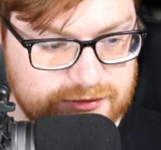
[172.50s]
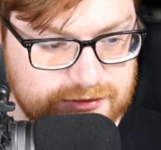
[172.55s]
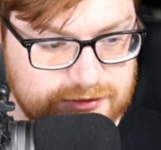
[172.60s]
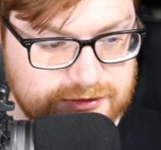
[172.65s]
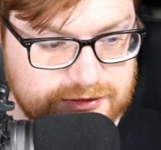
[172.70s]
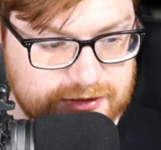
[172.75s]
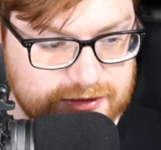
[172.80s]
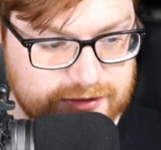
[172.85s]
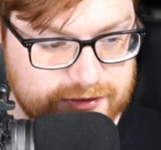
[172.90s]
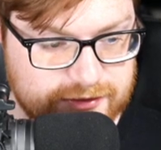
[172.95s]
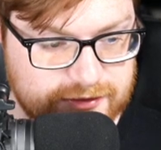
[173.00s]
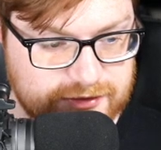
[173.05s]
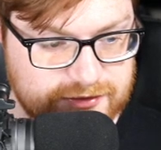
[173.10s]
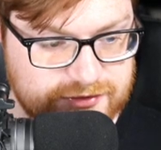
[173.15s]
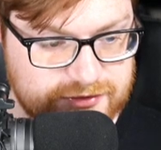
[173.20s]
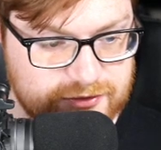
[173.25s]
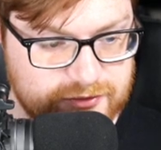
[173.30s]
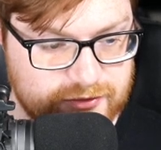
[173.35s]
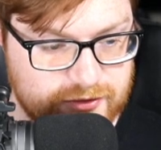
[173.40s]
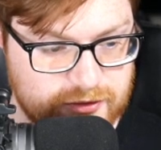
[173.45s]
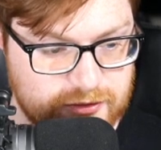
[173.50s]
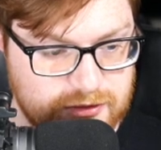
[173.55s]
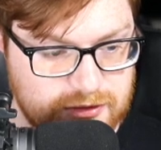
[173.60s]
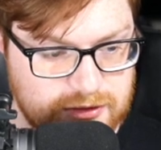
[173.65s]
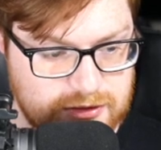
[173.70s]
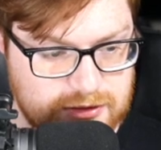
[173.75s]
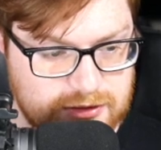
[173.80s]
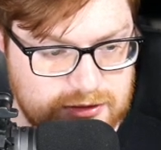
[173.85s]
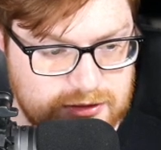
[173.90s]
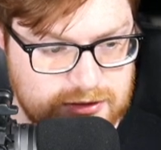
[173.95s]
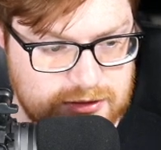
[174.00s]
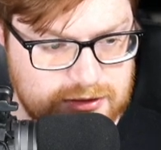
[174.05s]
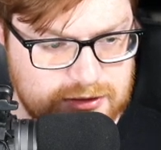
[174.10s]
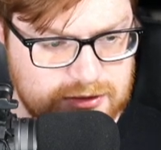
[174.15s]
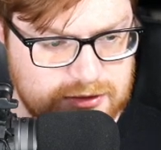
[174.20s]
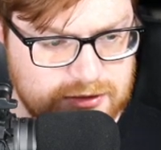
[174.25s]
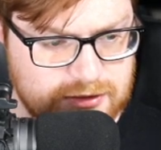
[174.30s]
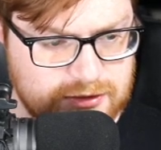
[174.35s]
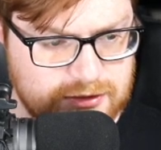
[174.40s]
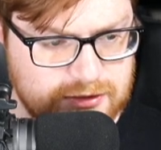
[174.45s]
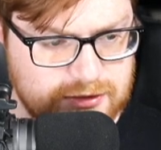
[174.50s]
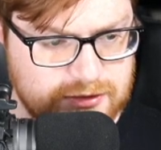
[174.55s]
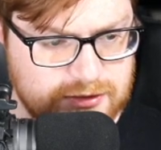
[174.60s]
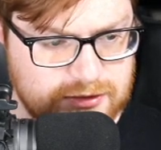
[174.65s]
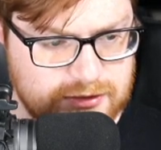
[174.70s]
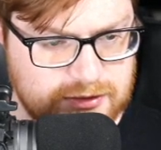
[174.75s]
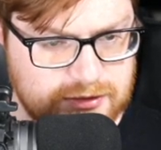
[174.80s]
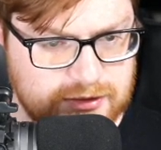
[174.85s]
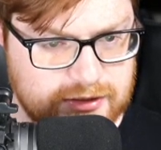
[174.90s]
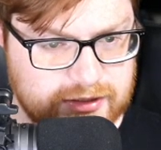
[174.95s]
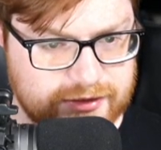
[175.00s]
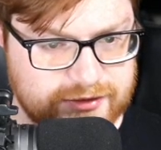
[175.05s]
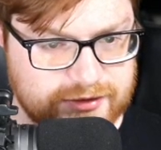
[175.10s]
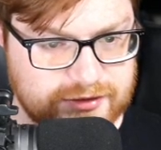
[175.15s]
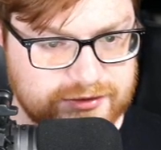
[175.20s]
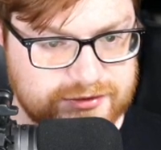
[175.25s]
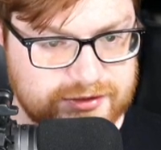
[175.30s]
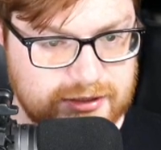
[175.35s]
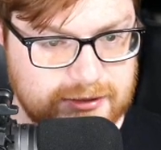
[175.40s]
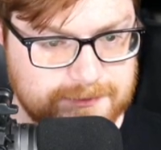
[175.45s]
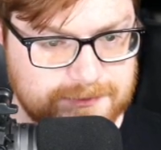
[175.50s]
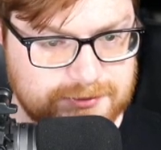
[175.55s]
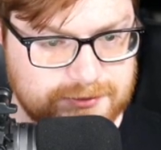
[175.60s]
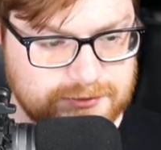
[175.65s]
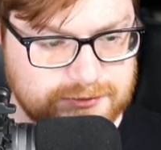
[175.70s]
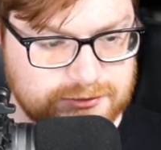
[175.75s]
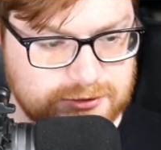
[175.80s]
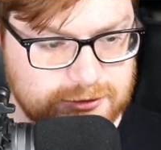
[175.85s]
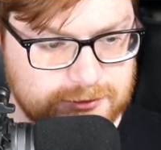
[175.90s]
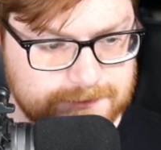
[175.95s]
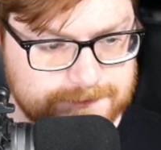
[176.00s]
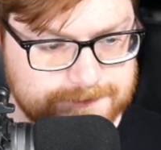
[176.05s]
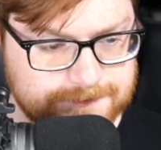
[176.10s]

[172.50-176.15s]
kind of things here though. Anything in temp? Nope.